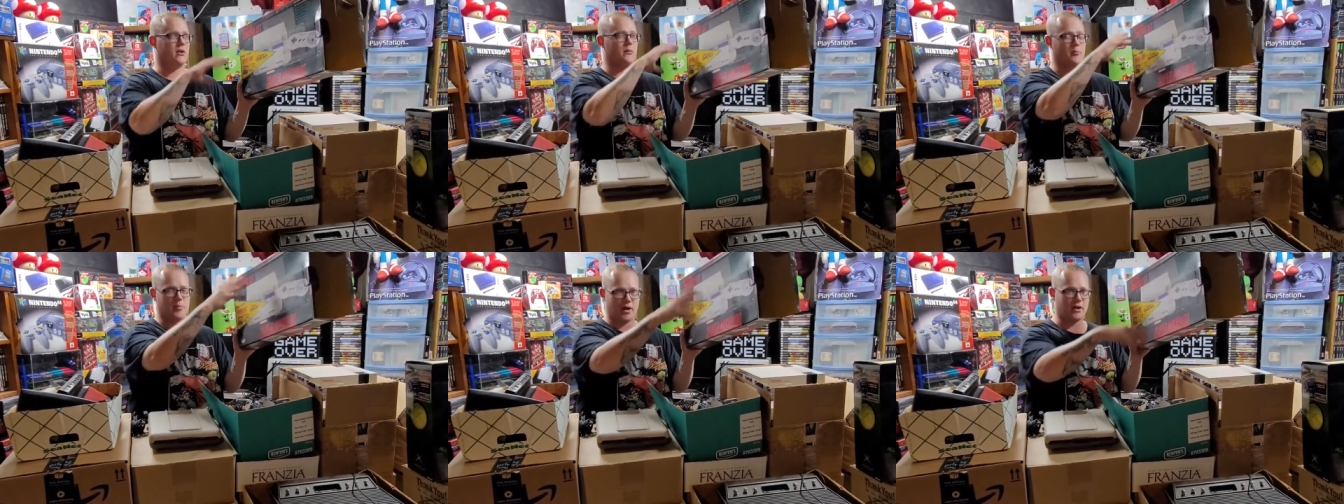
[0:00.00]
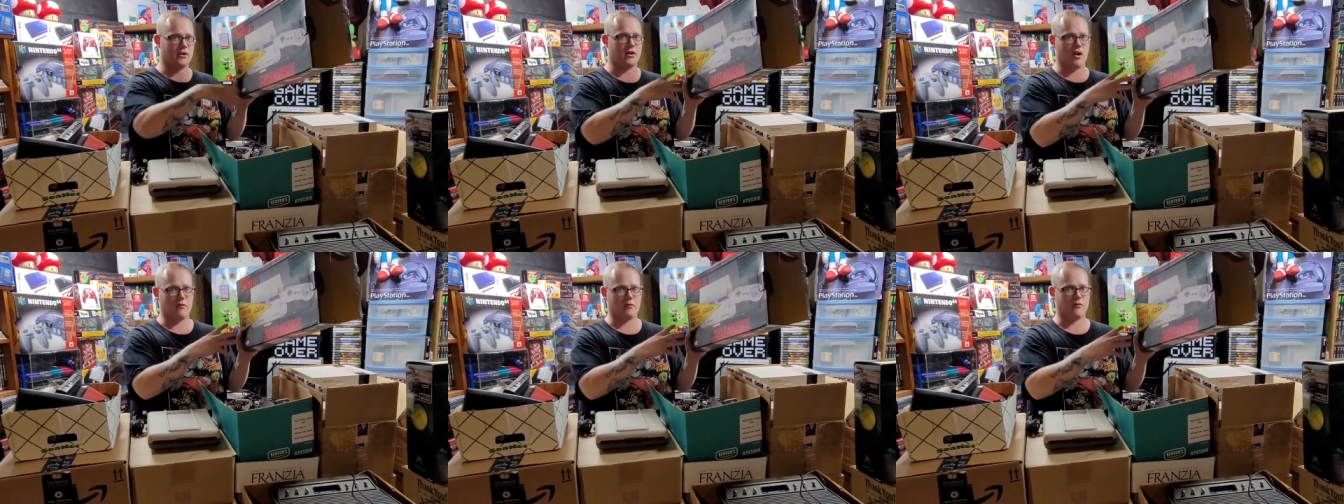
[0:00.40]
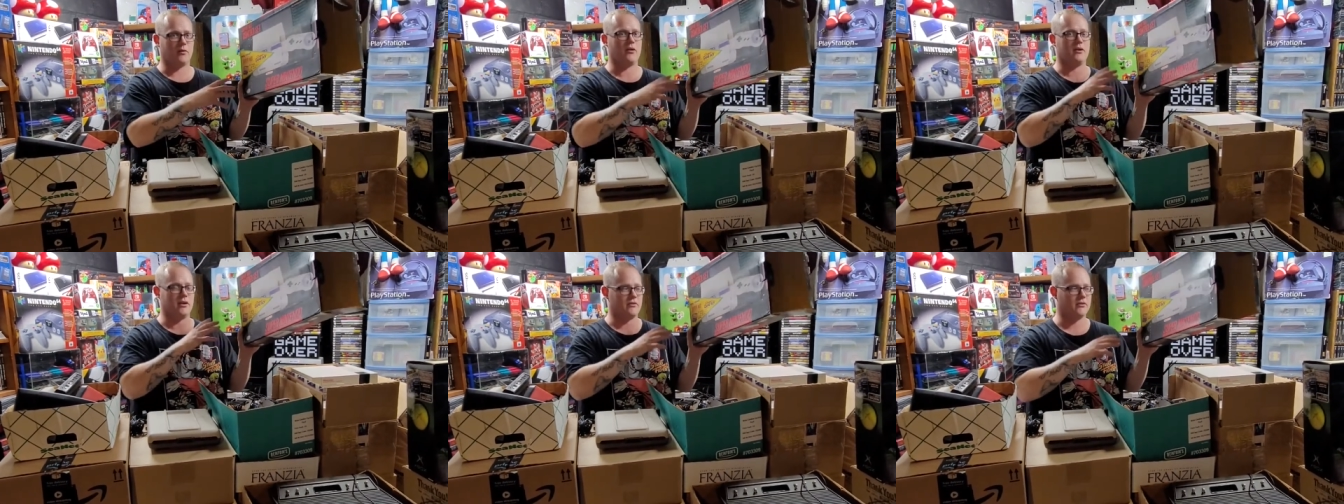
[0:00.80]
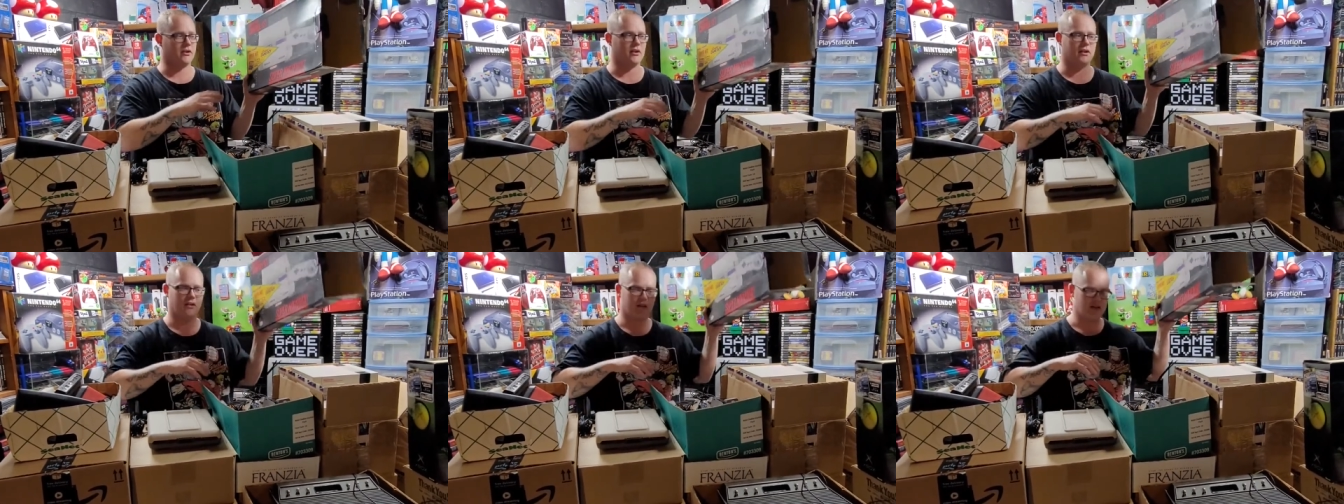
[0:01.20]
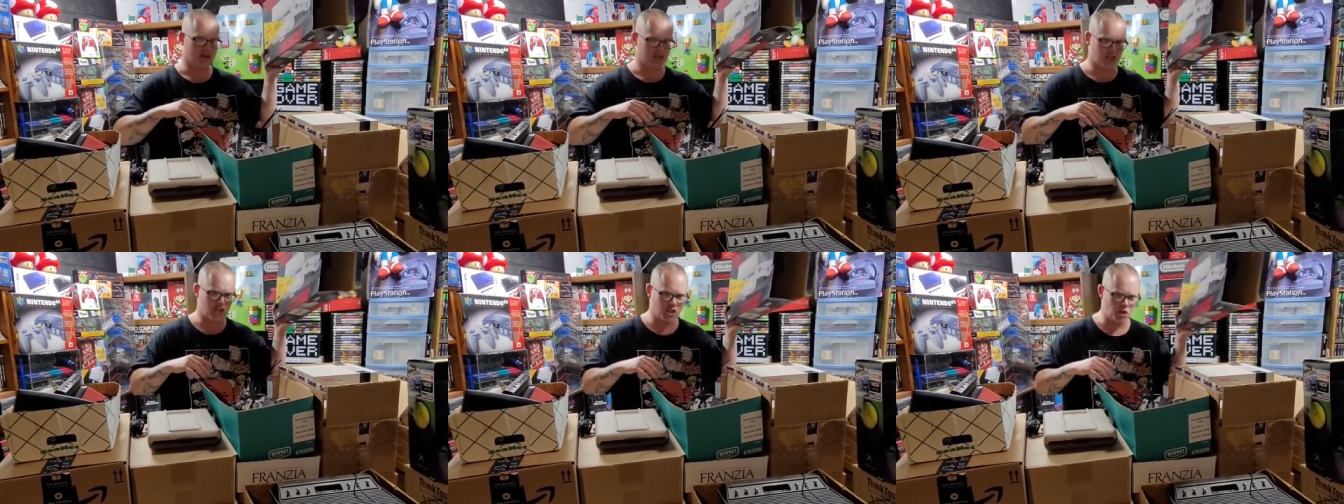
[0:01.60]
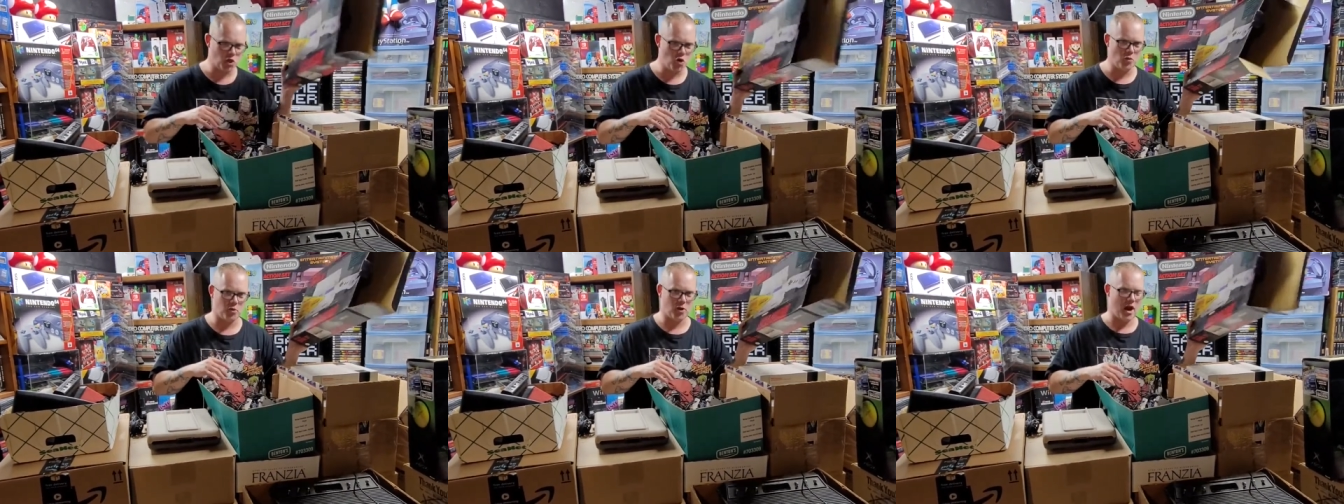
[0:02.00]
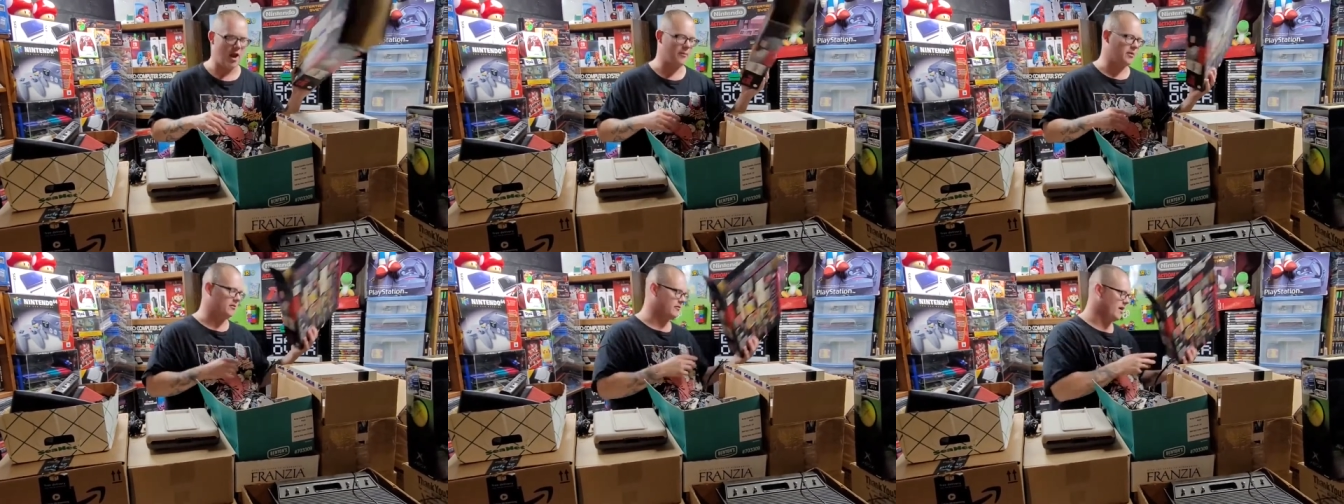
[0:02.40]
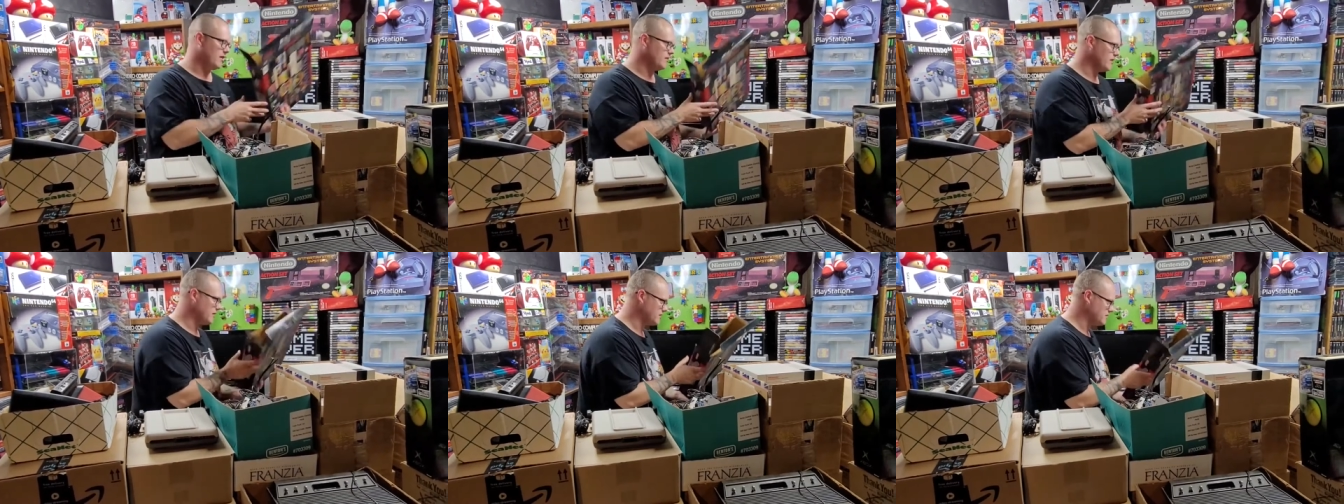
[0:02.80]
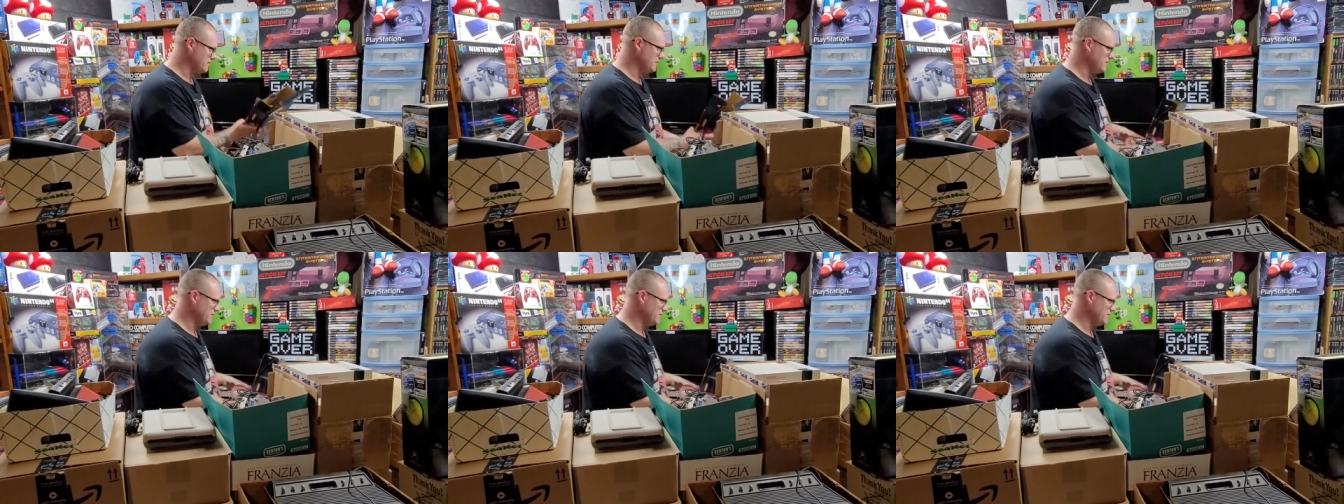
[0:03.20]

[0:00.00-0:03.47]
I will buy a cover for it and everything. Super happy to find this.